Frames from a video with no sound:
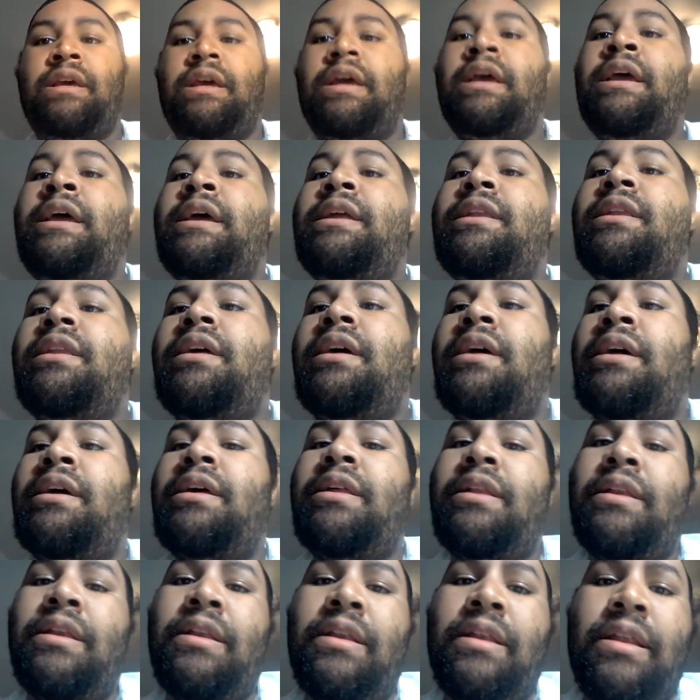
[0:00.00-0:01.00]
And
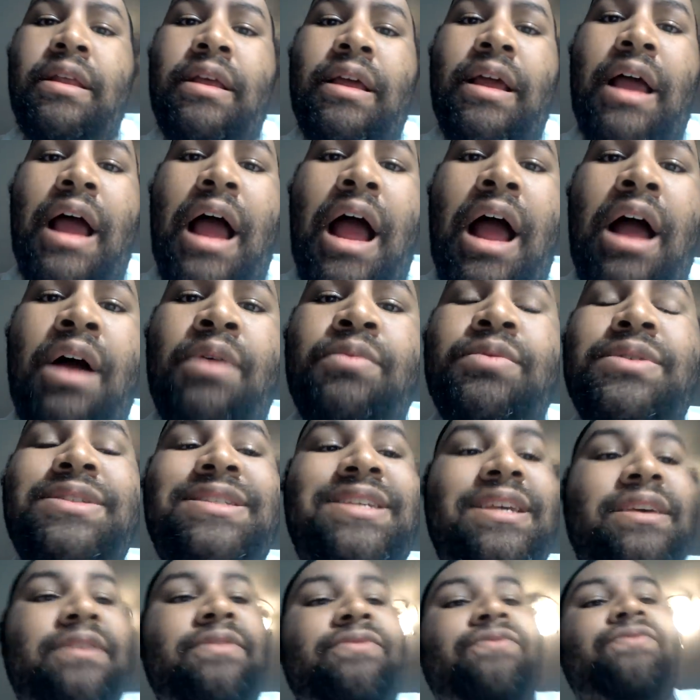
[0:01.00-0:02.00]
I
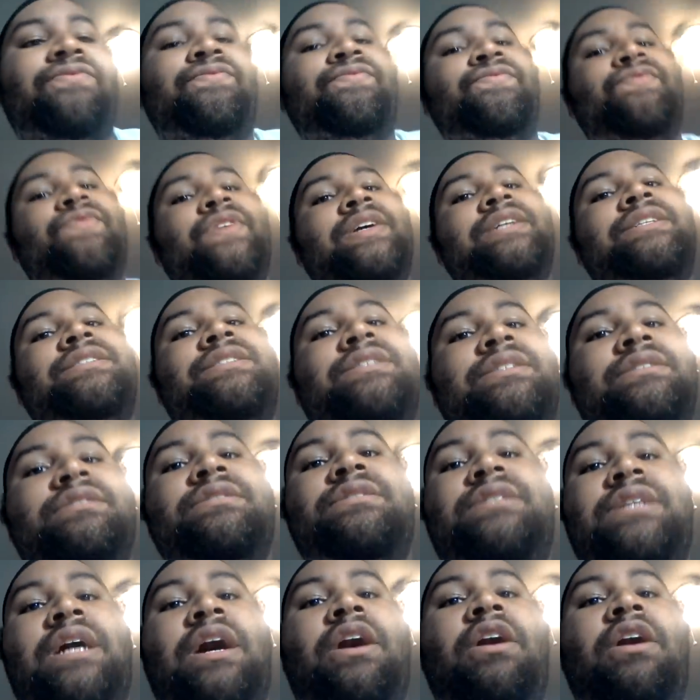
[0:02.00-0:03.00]
was getting visions